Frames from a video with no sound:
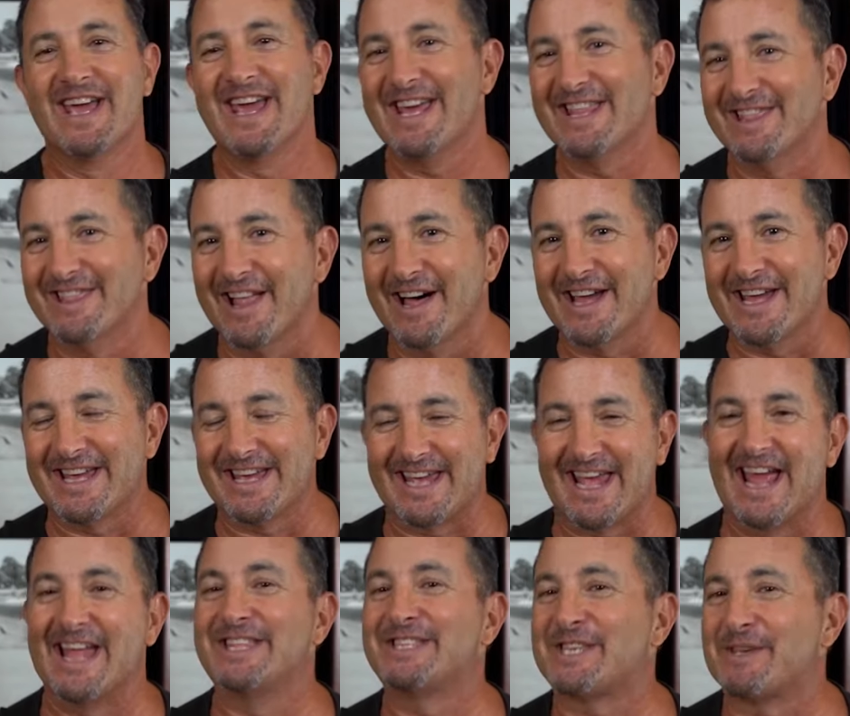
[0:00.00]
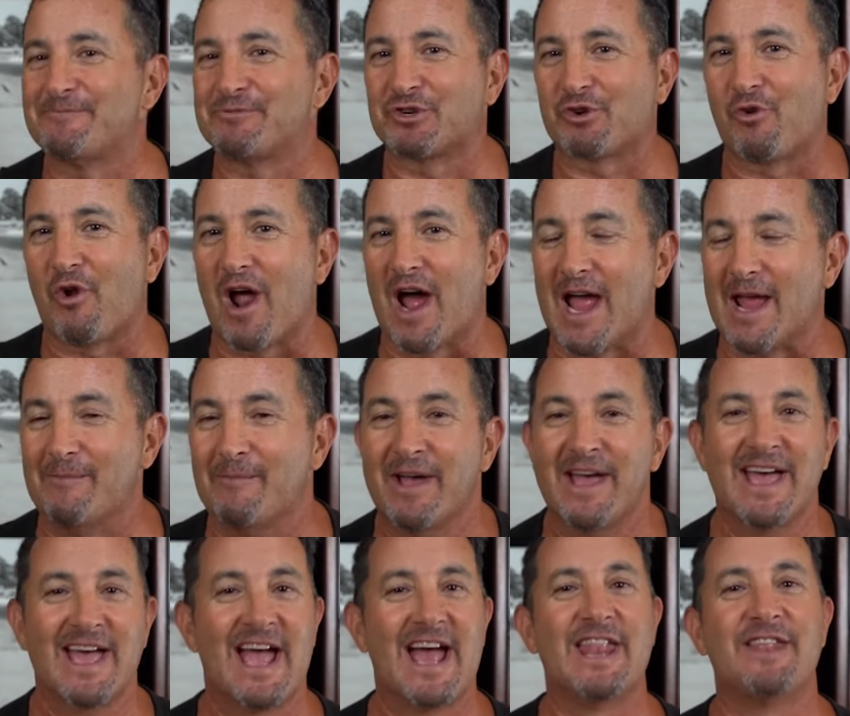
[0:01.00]
Hit like and subscribe,
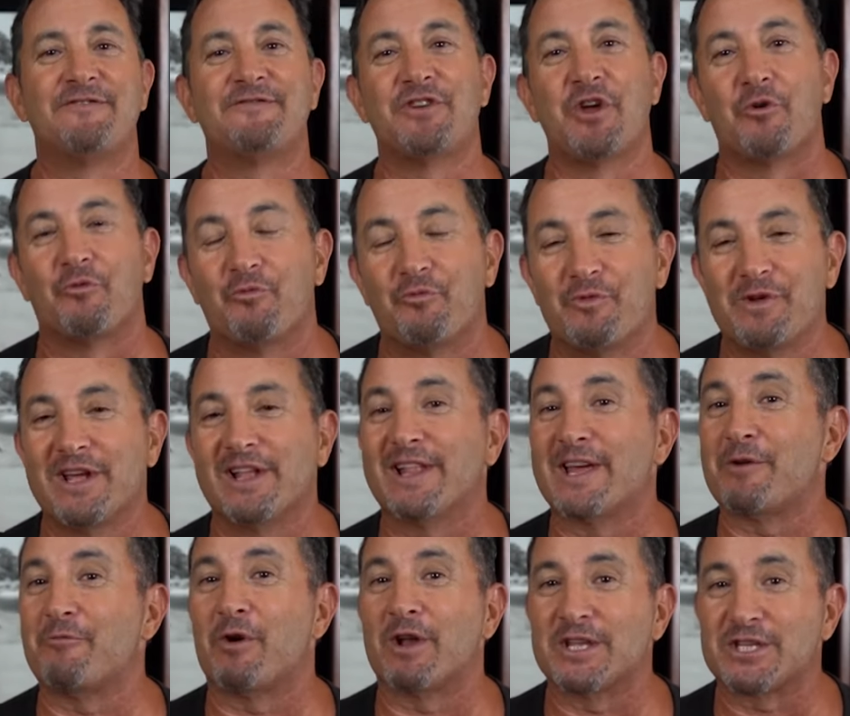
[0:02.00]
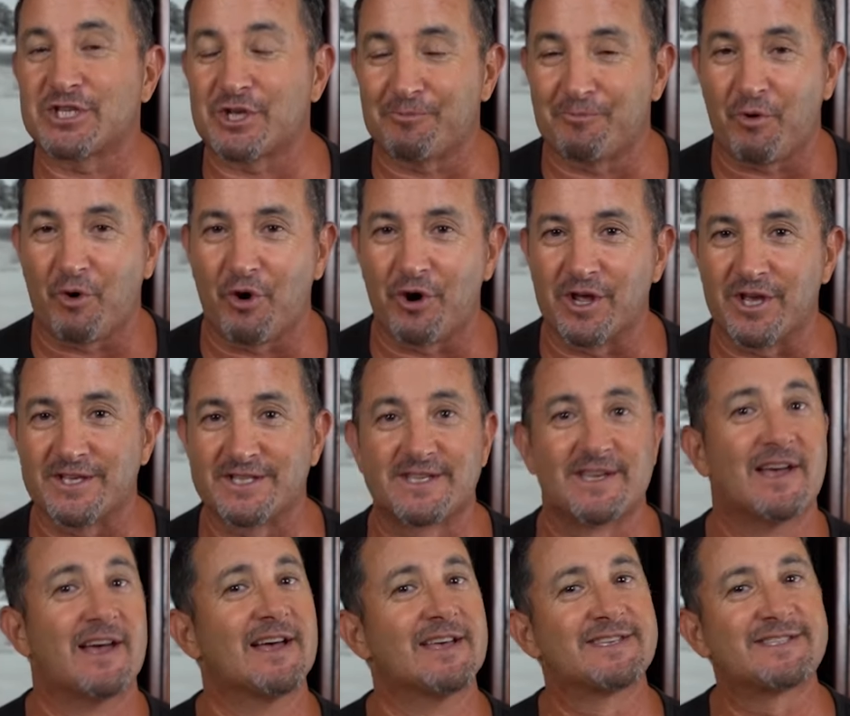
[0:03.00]
and if you really want to support us,
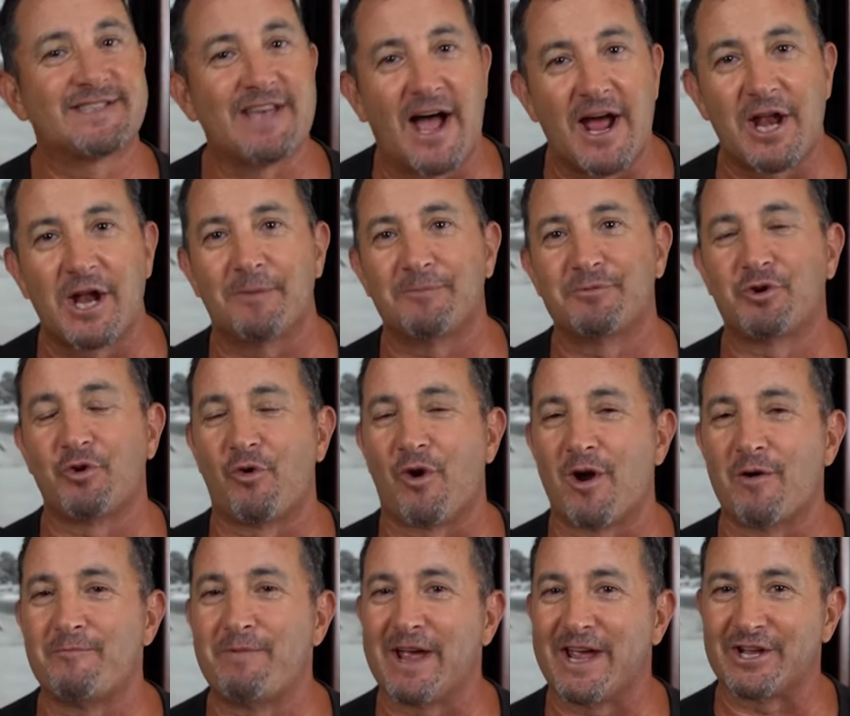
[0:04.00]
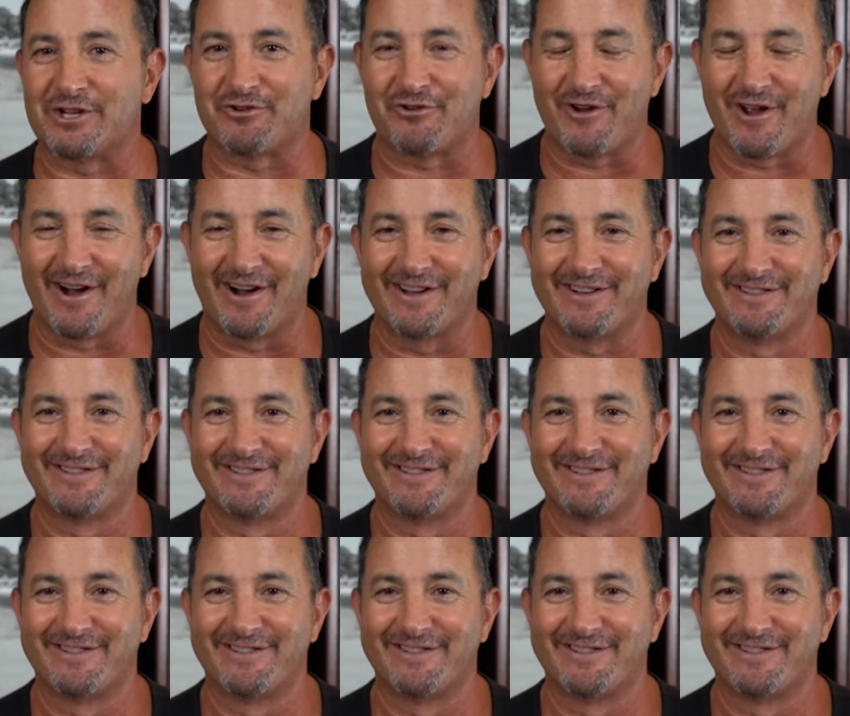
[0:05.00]
sign up to our Patreon.